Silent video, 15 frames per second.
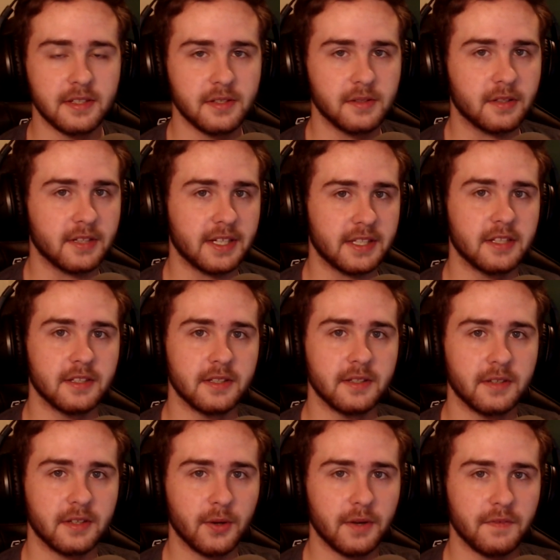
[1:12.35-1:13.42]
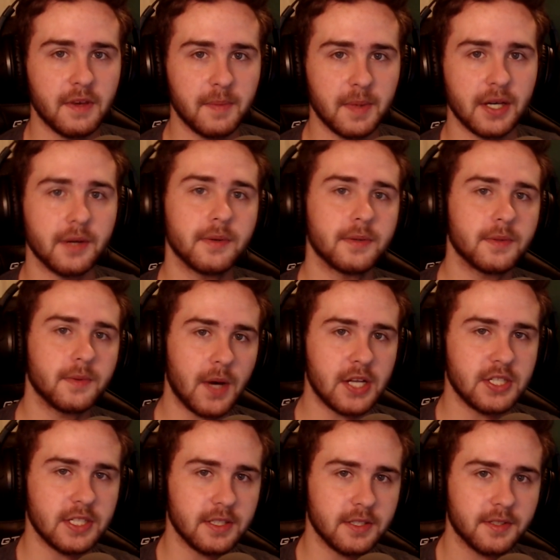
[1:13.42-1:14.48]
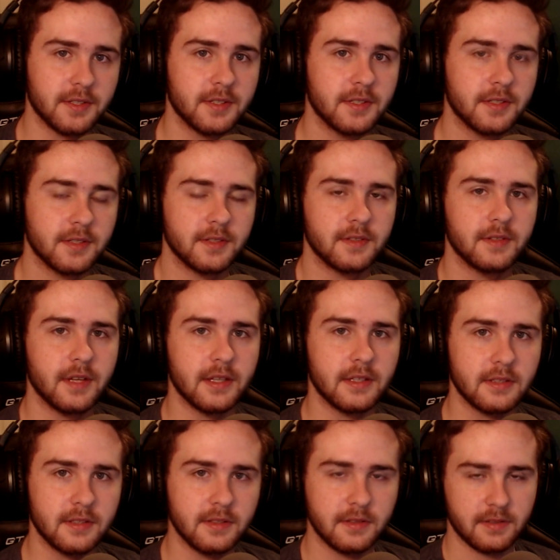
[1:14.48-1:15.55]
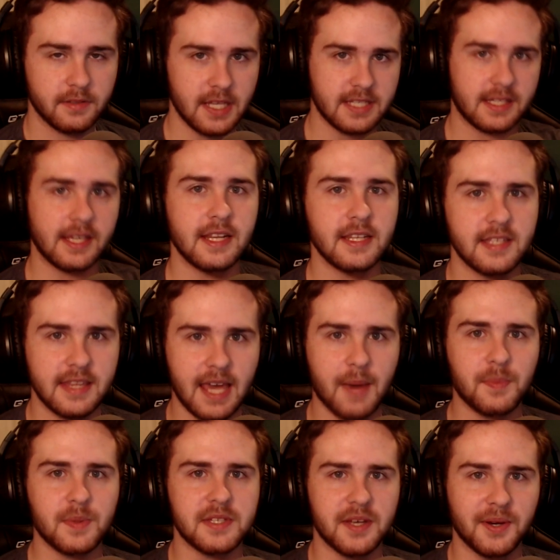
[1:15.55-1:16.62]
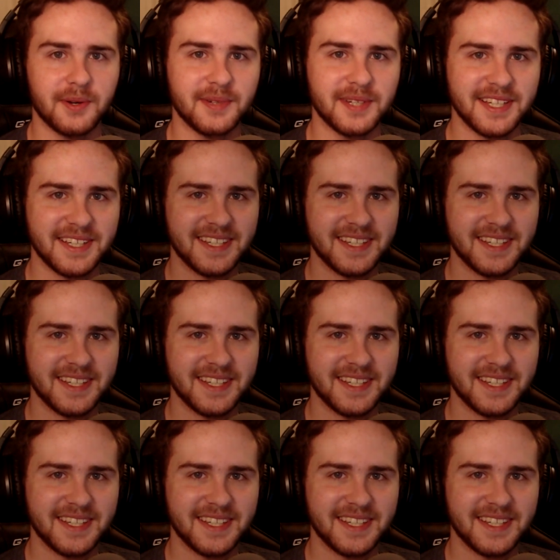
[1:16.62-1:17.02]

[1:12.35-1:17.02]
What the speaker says: just click the, go to Vimeo, watch it. Let's get into the episode.